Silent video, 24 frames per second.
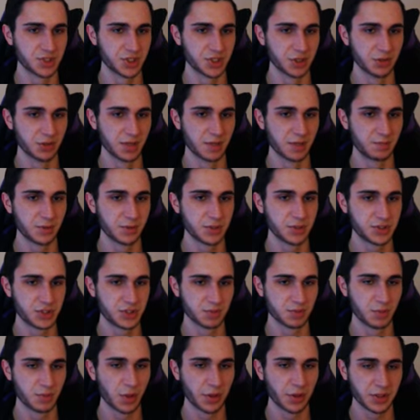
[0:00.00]
your
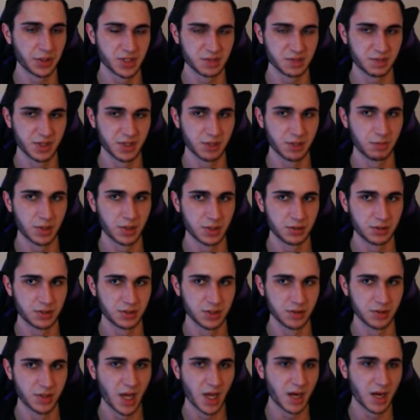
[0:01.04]
bowling speed when you
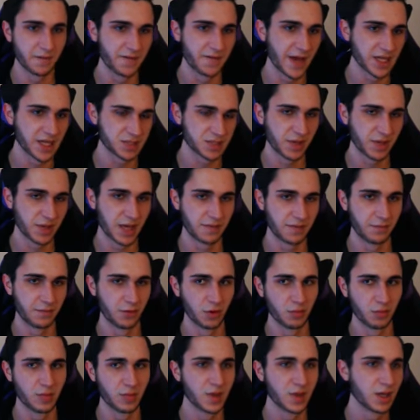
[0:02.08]
do it on a fast
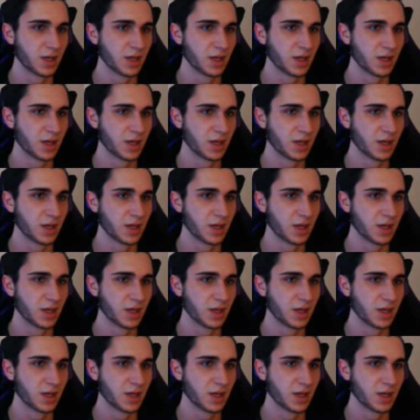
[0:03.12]
platform.